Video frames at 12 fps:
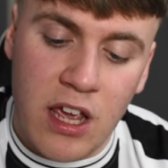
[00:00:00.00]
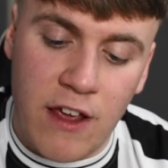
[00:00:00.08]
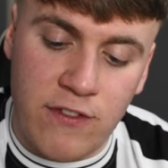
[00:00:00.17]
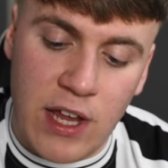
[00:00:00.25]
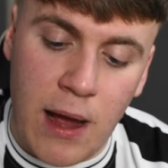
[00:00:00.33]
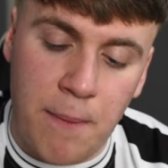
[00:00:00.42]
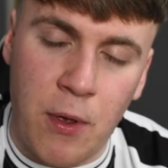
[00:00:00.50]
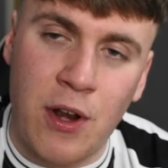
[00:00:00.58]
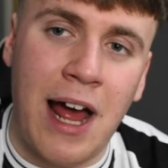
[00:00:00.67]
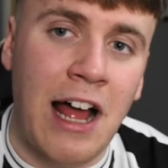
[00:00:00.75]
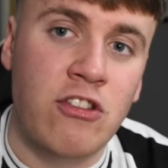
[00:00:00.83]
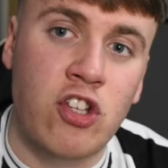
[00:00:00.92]
If Dan Burn
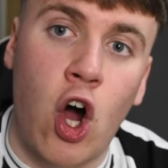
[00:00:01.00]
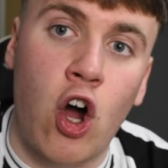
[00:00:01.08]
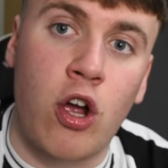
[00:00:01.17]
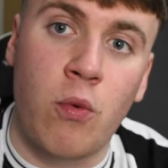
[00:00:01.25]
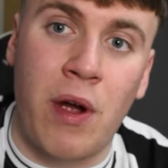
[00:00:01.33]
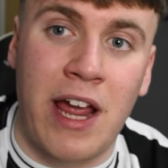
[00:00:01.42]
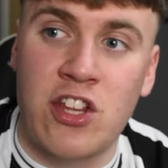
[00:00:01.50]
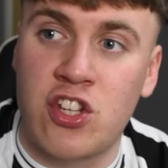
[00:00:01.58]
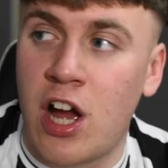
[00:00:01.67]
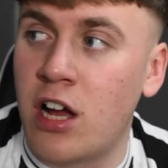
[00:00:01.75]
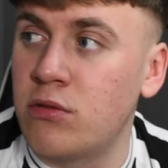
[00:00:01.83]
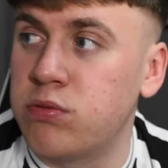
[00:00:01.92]
and Target were
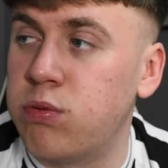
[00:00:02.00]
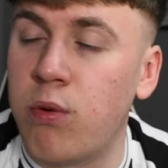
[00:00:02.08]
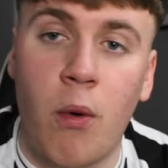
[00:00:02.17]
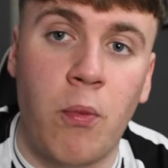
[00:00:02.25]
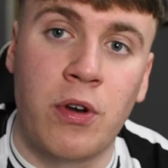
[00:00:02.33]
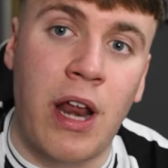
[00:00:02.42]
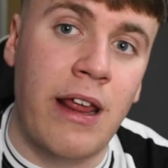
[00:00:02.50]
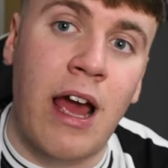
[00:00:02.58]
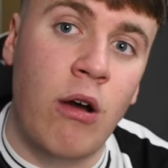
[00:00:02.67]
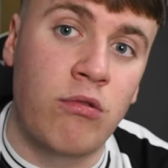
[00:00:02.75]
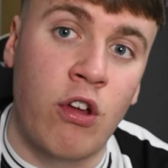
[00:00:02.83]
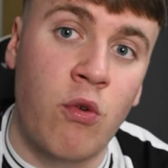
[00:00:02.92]
injured, what would Eddie
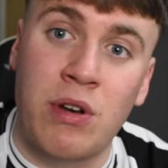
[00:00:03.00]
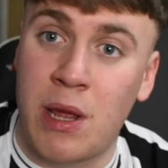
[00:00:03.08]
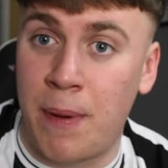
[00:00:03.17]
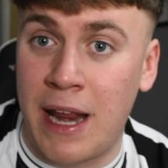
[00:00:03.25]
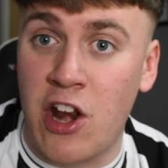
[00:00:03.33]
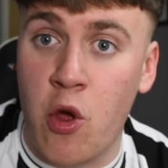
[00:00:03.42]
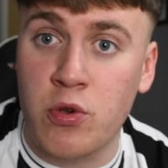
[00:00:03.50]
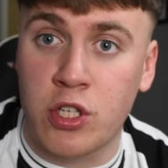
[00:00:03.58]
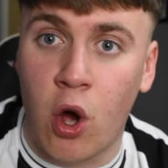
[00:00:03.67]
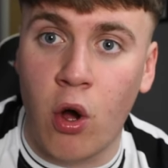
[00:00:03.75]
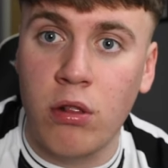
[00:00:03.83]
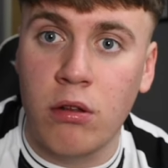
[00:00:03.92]
Howe do? Would he play Lewis
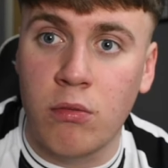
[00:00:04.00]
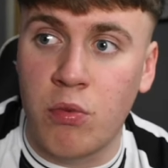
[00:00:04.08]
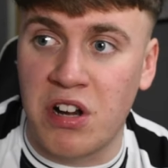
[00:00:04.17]
Hall?